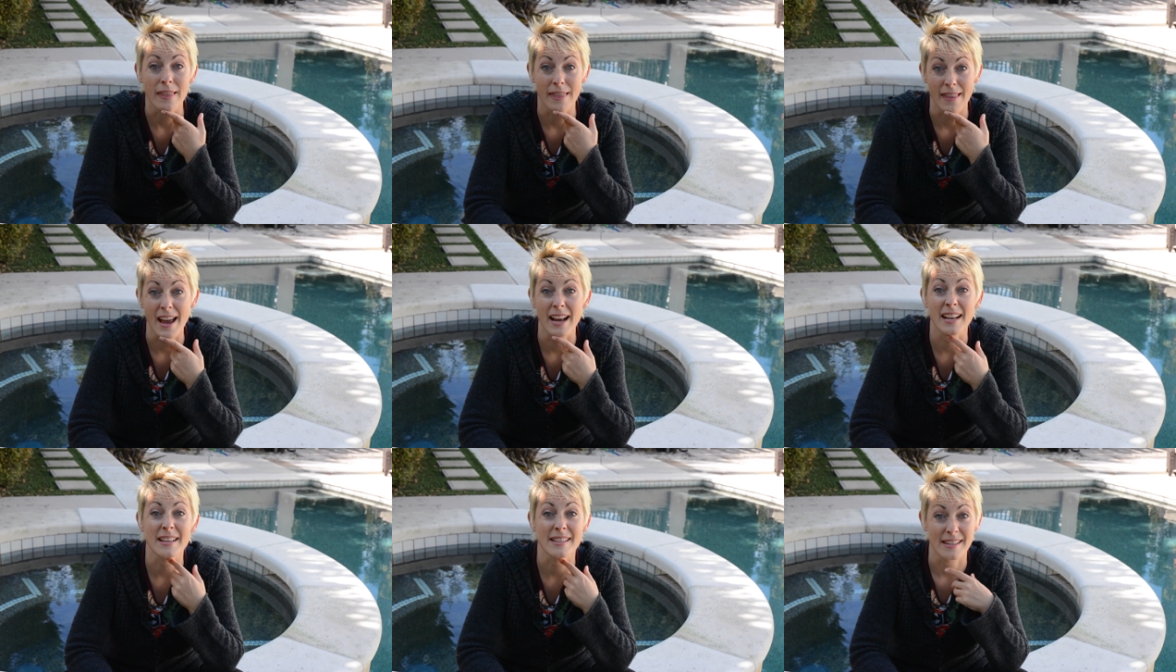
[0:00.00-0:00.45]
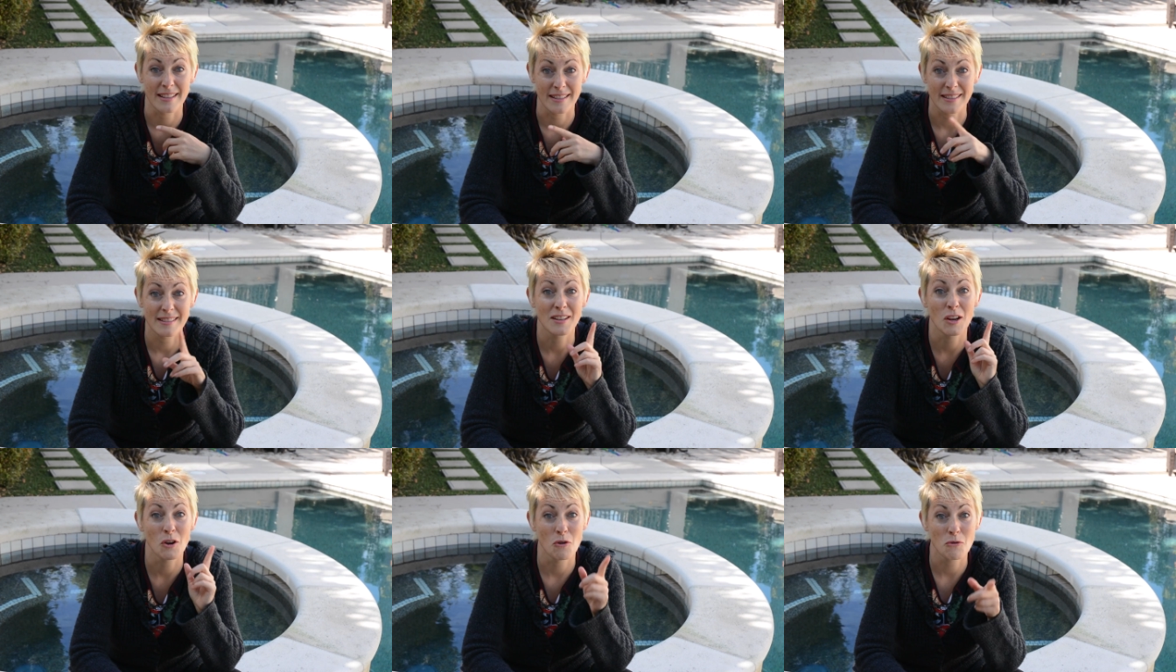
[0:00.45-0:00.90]

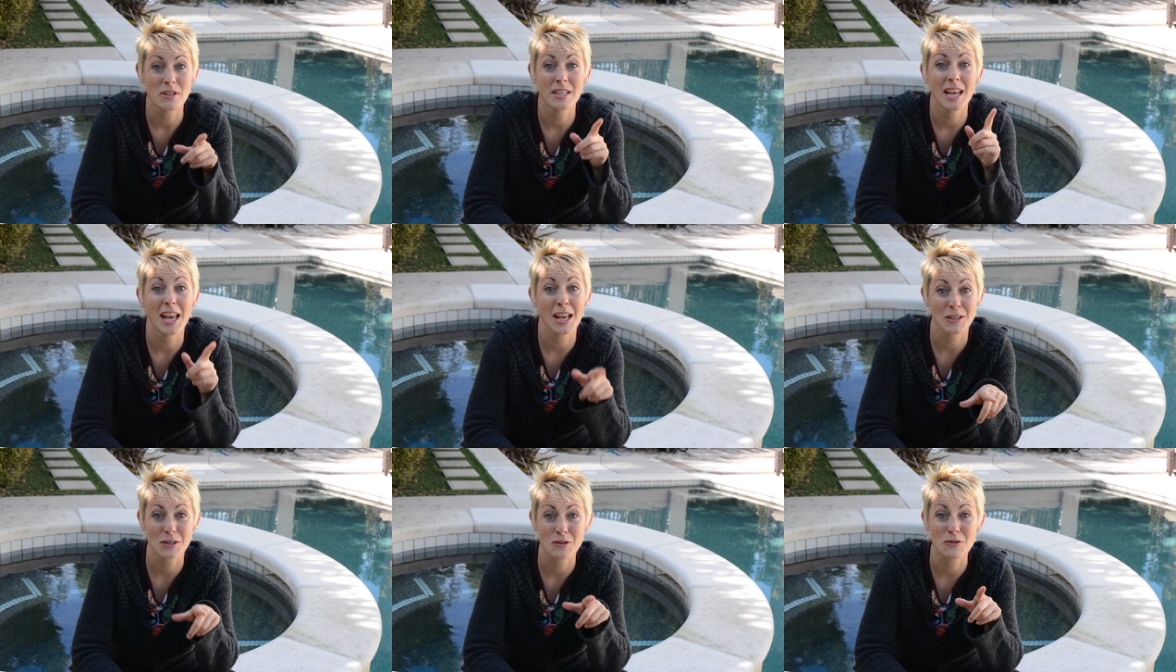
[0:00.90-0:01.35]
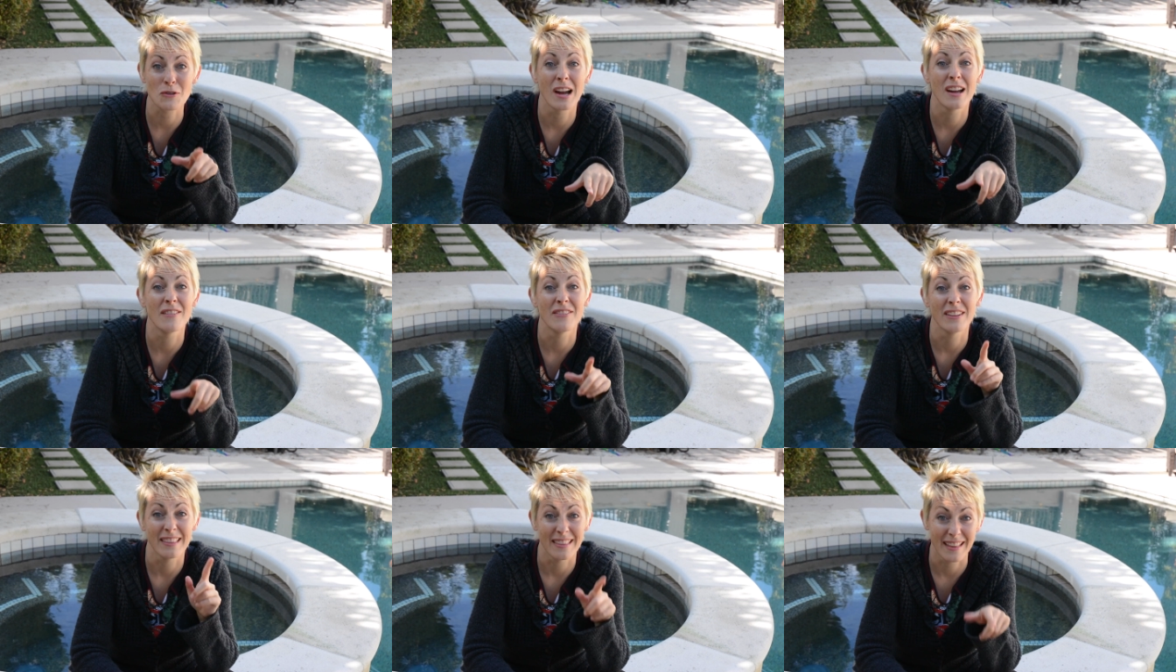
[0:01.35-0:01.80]
Lexus. Go test
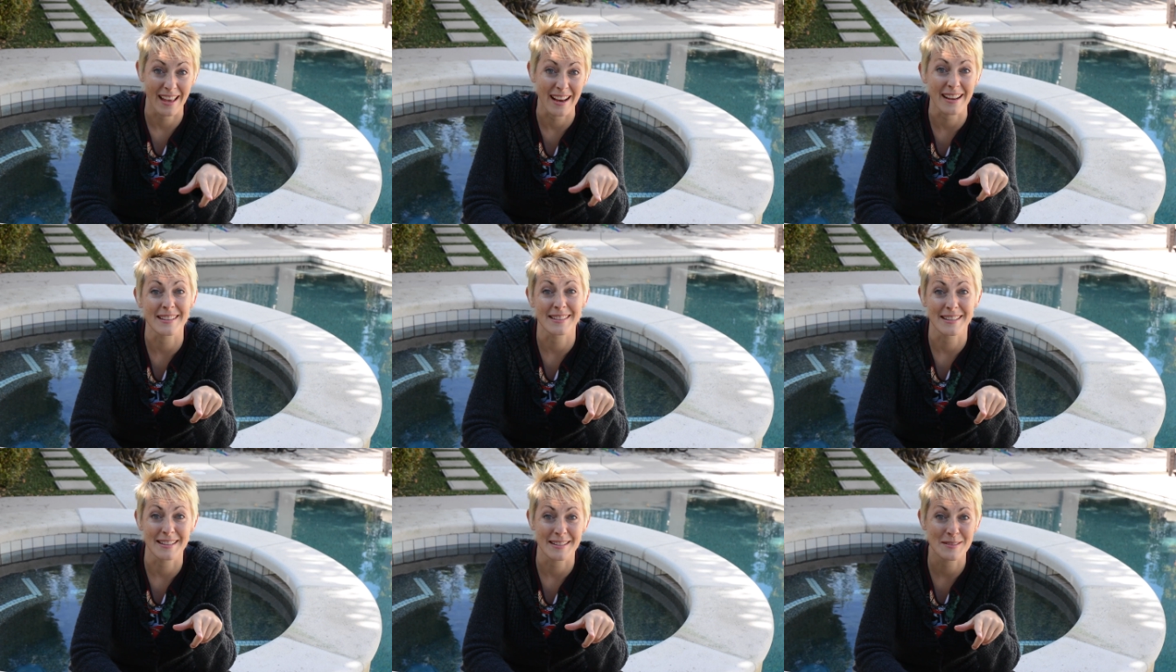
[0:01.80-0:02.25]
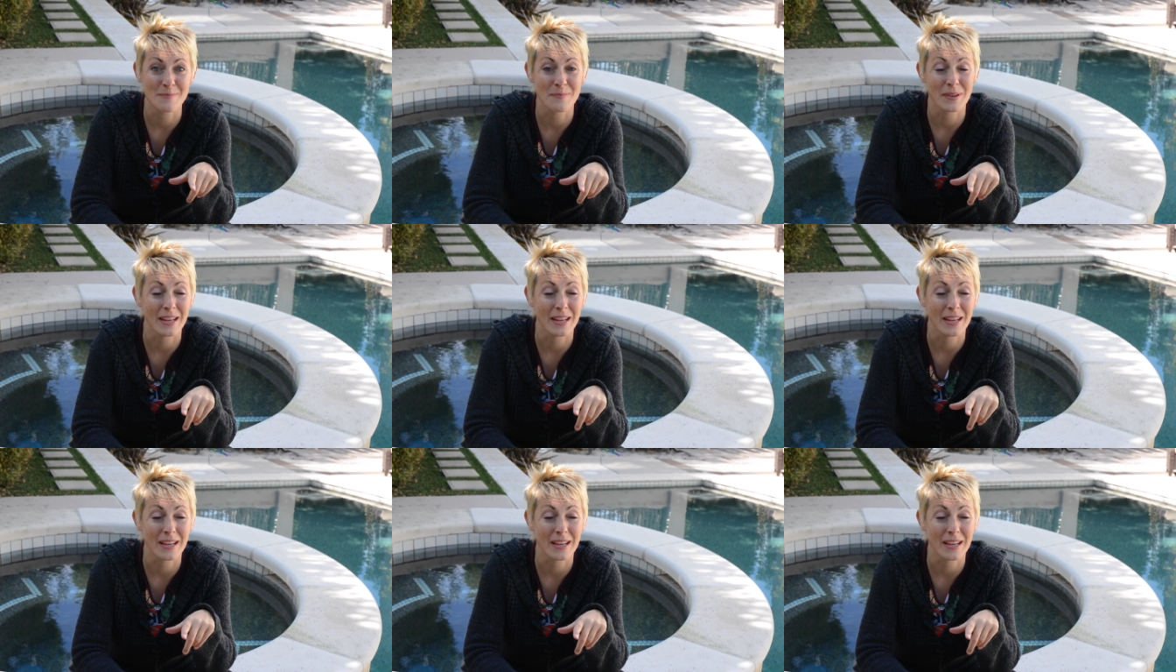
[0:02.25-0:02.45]
drive a Lexus,